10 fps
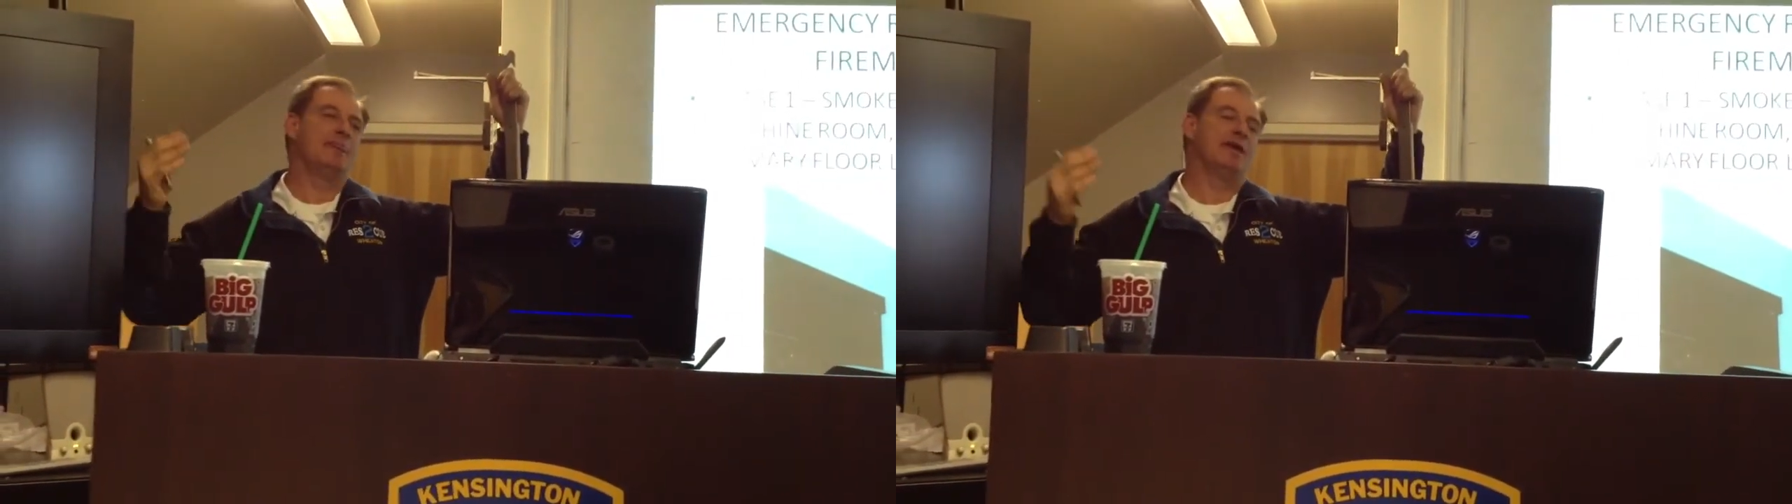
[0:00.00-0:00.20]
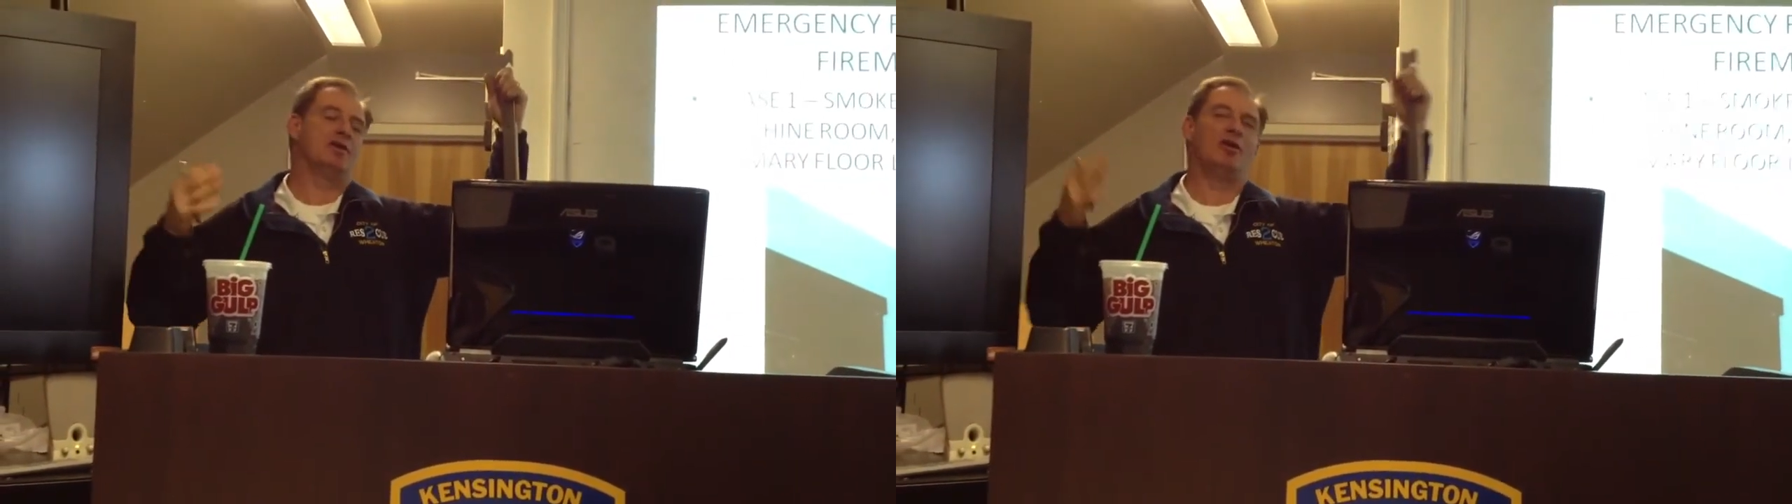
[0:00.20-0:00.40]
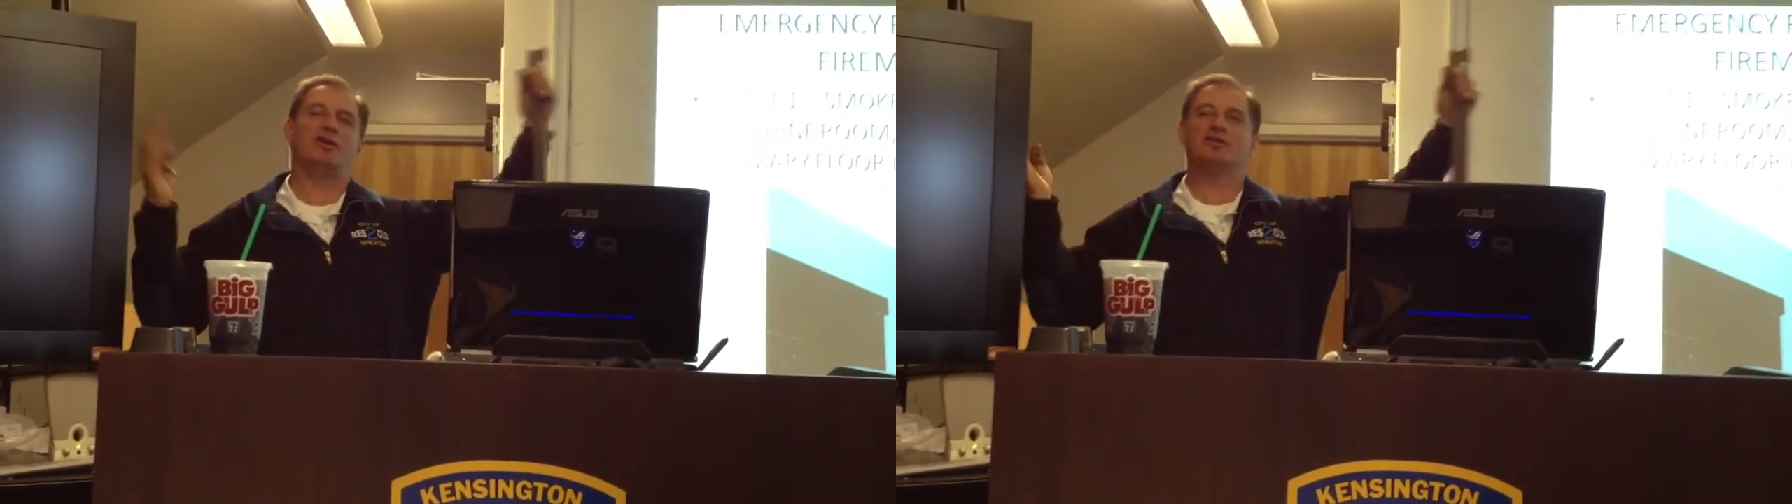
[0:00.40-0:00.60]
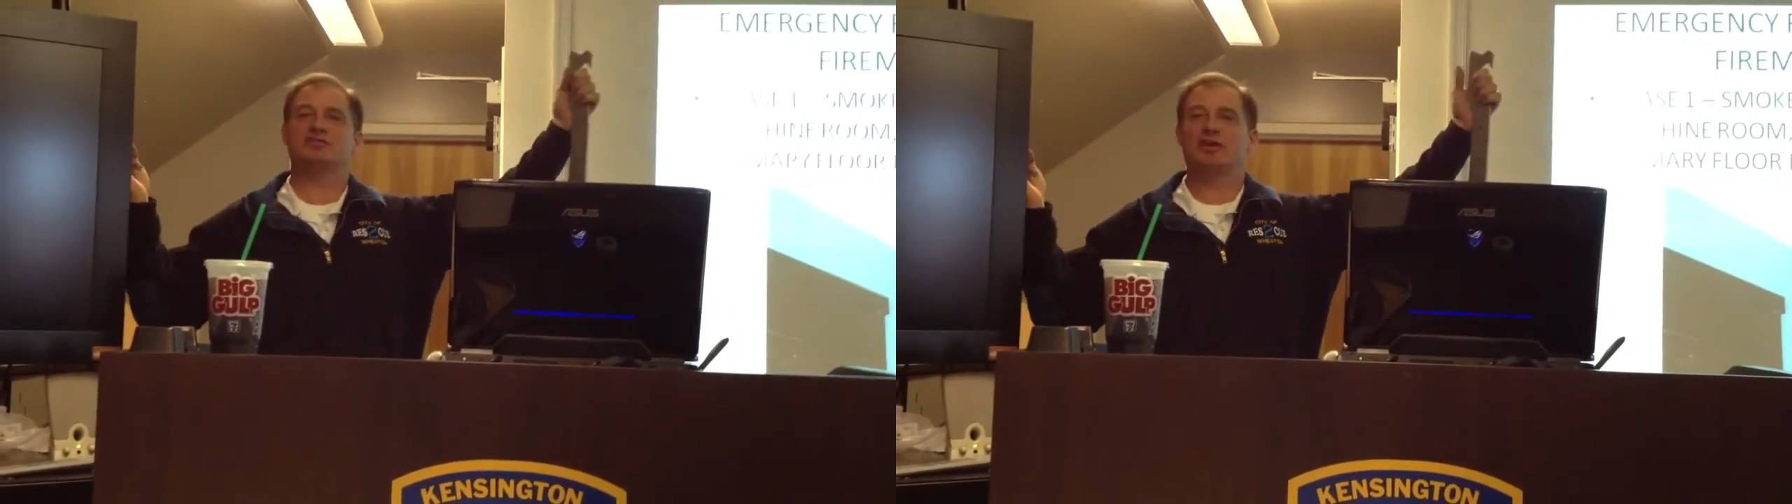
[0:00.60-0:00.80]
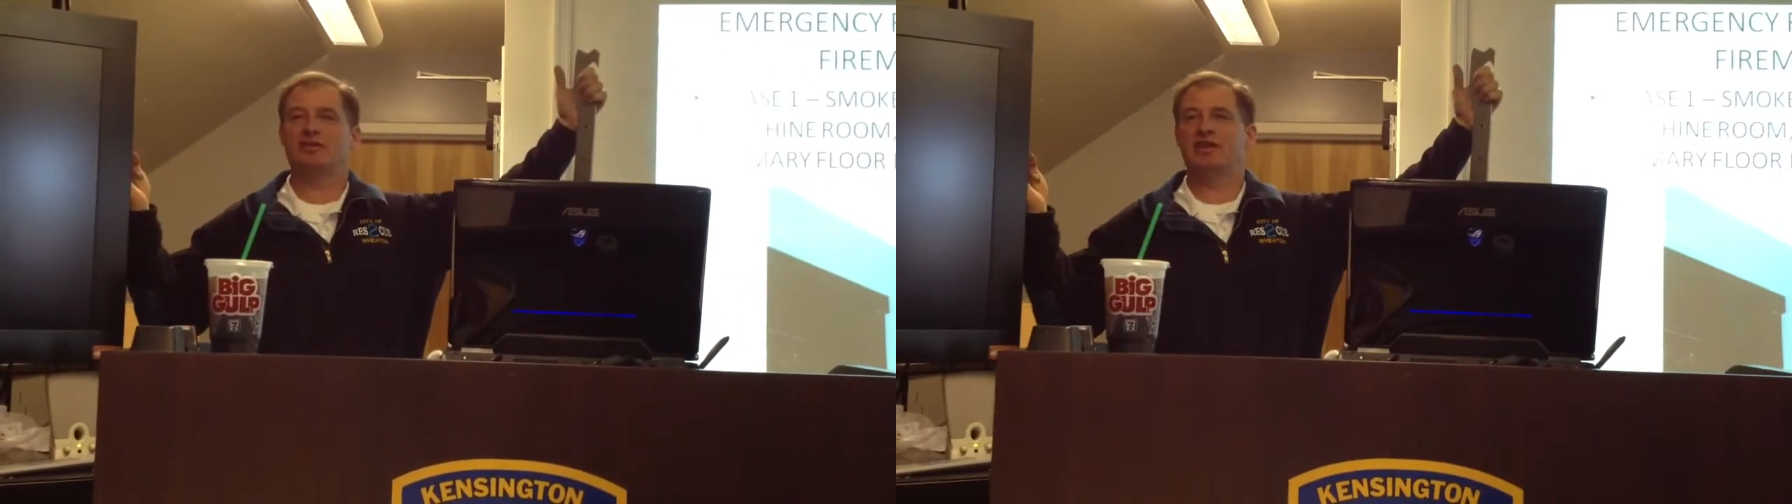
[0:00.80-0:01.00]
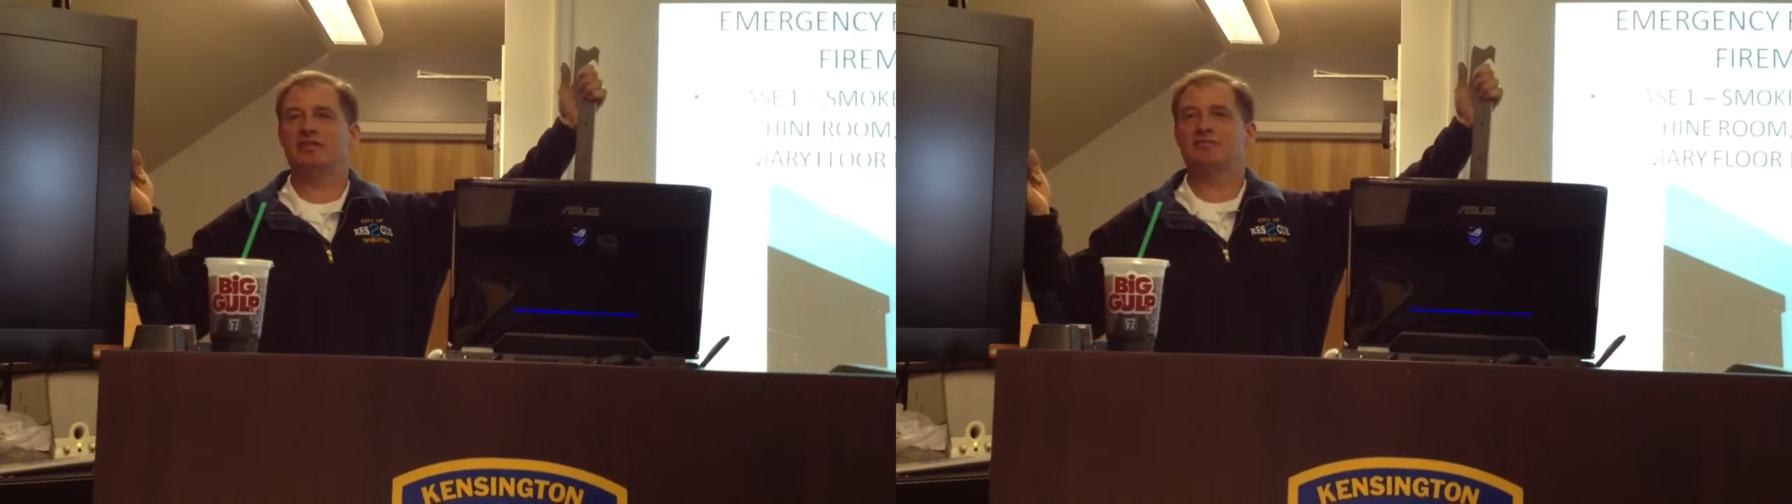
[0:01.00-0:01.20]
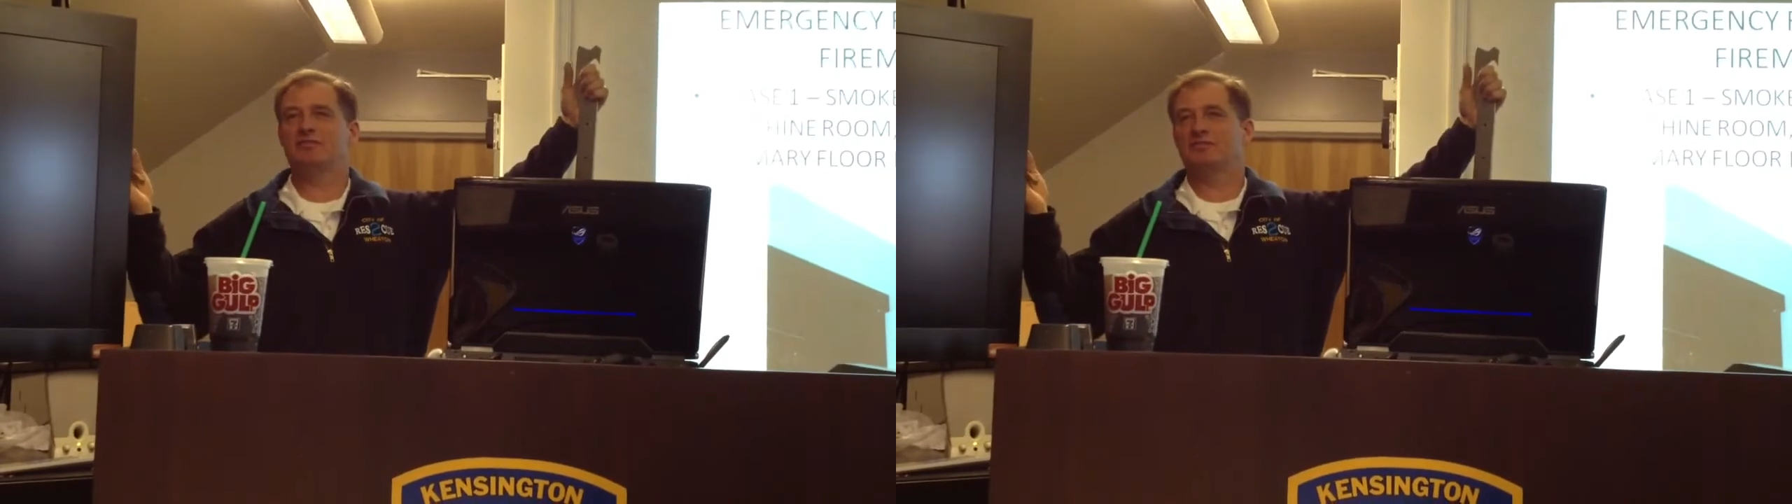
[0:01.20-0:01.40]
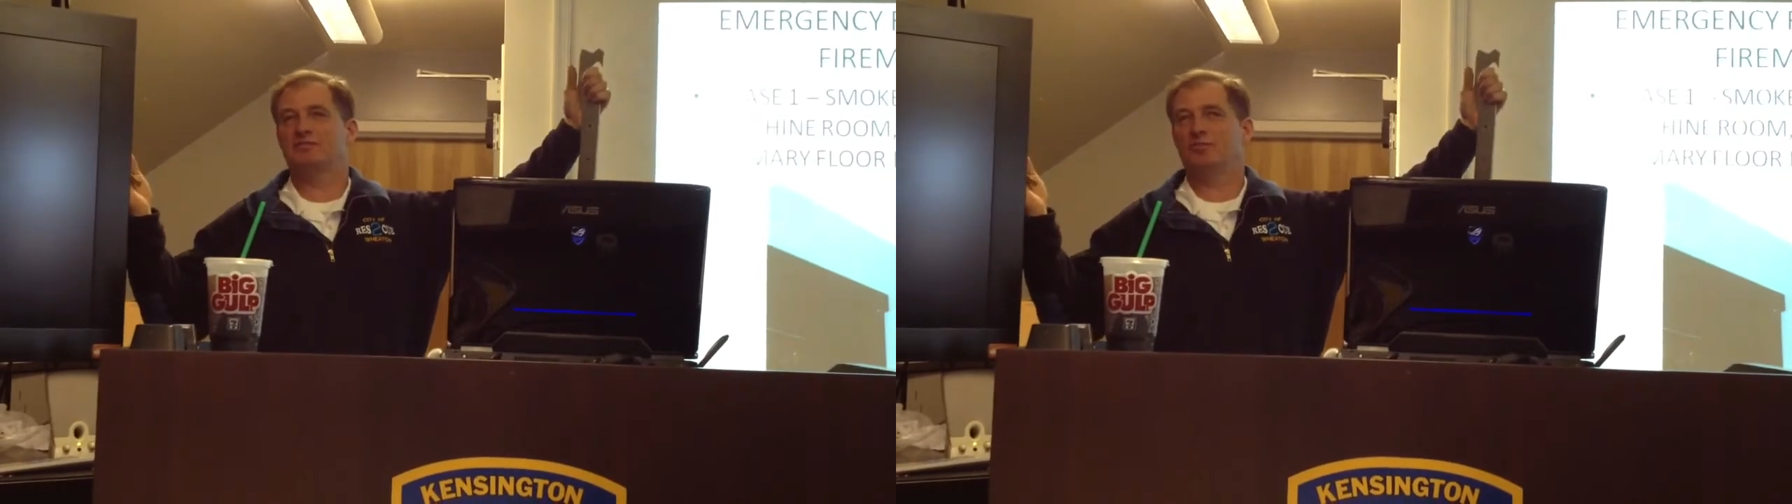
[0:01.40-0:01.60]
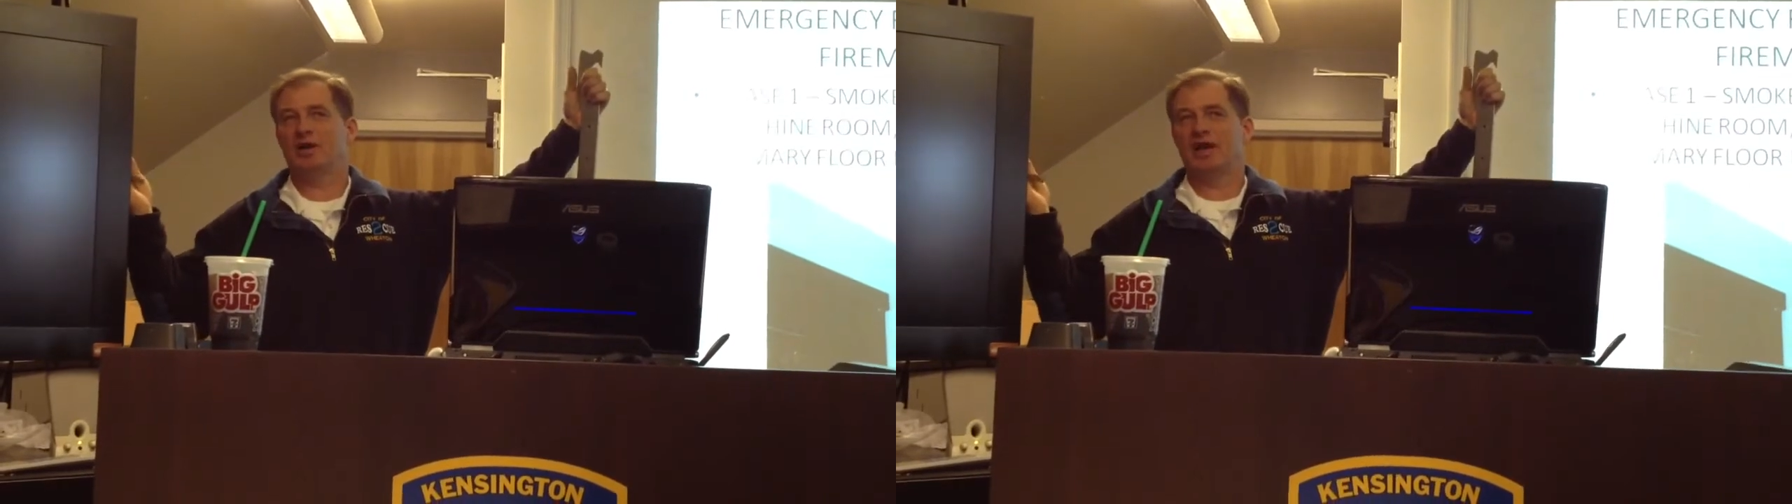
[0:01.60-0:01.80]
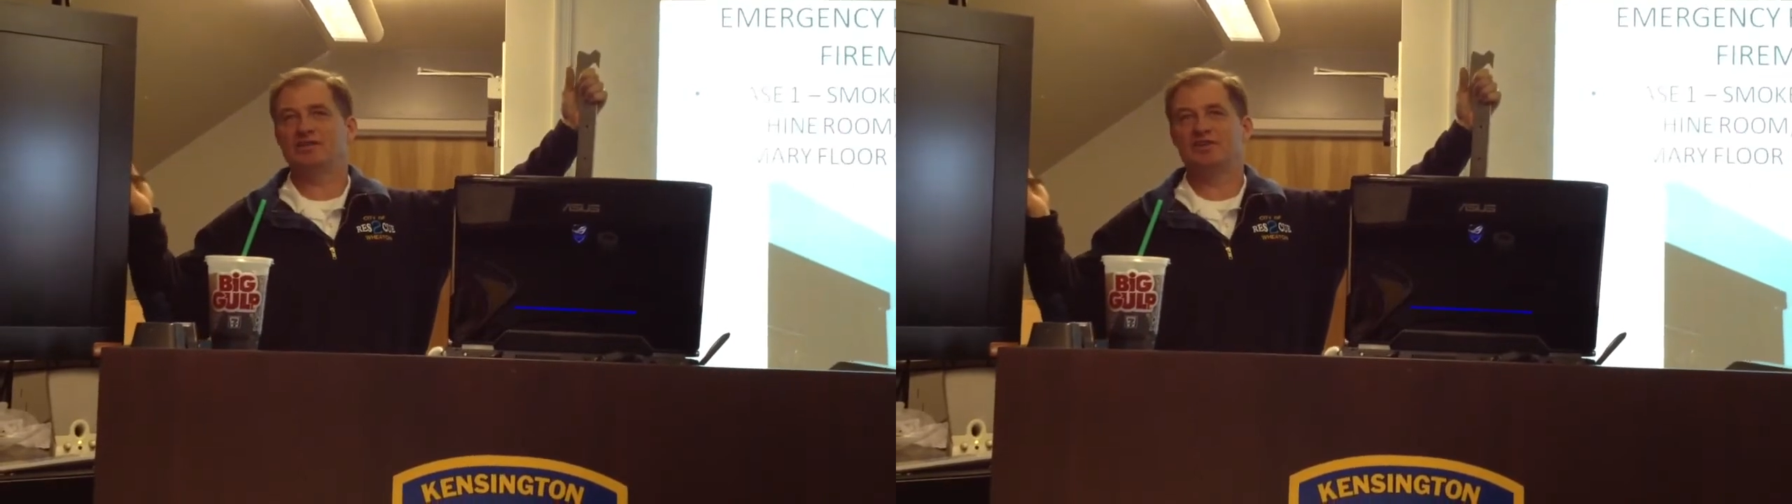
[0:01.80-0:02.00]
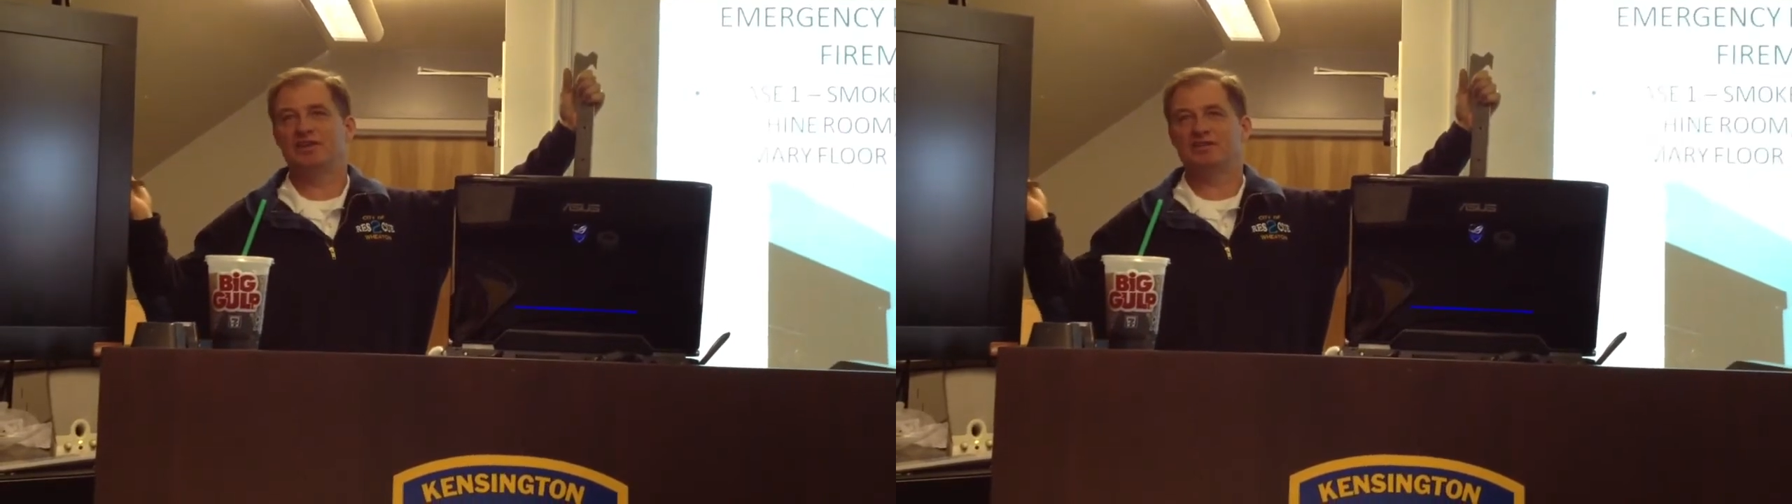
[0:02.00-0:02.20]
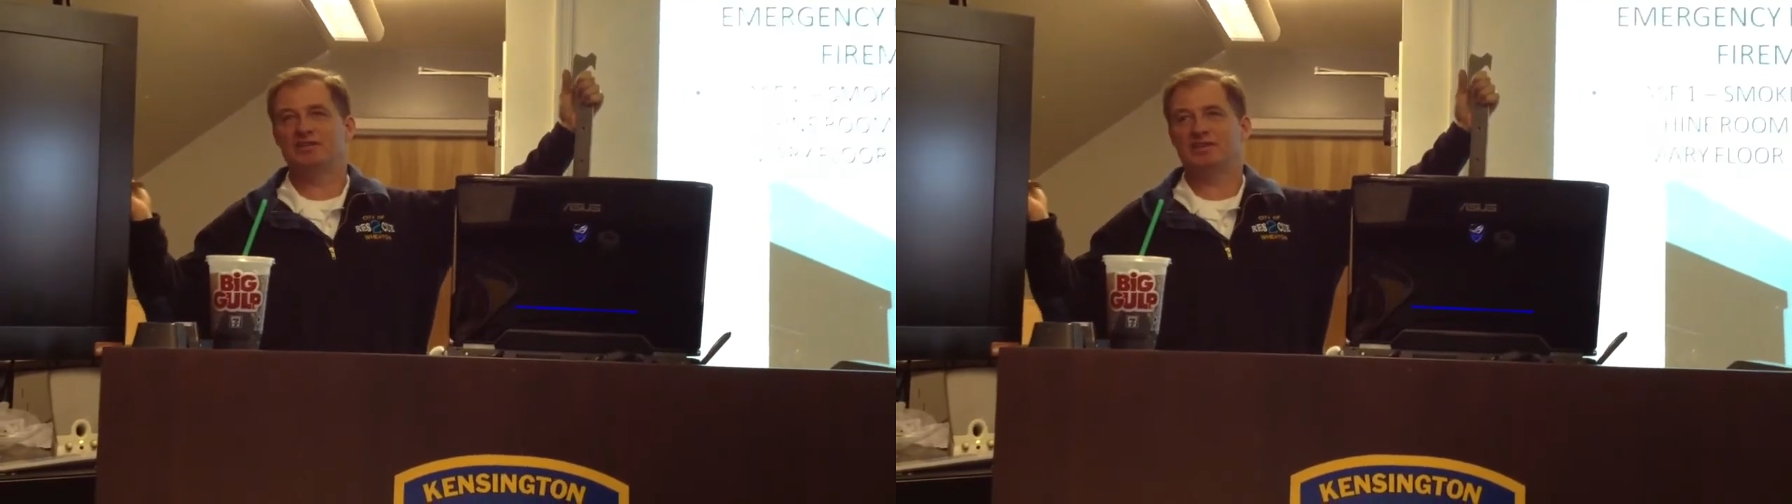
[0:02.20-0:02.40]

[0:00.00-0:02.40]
and all of a sudden that what engine is it